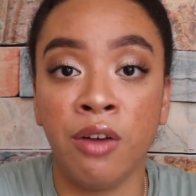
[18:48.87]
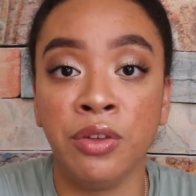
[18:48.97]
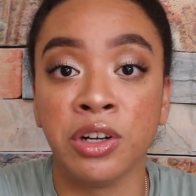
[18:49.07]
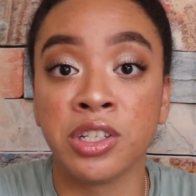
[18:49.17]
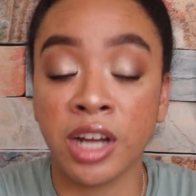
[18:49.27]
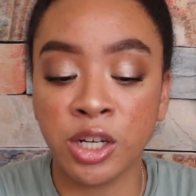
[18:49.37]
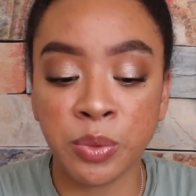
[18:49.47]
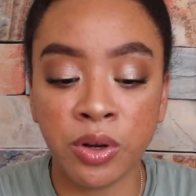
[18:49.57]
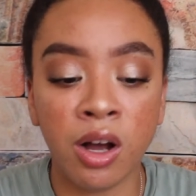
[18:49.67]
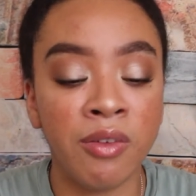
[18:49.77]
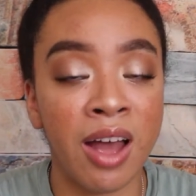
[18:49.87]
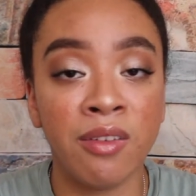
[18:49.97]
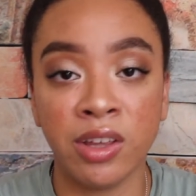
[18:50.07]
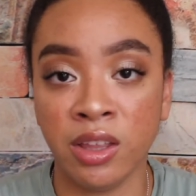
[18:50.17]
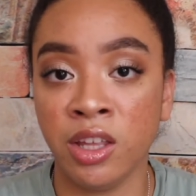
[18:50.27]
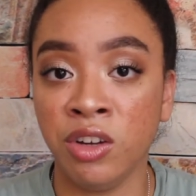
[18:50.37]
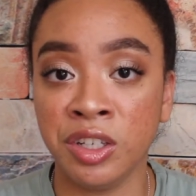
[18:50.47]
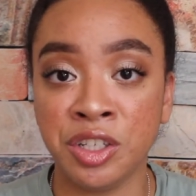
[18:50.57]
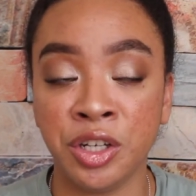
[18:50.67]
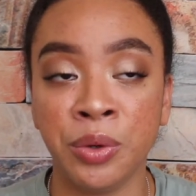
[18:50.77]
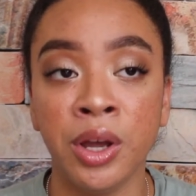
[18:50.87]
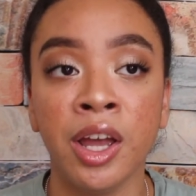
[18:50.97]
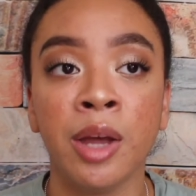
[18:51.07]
of your schedule, of everything that you need to do,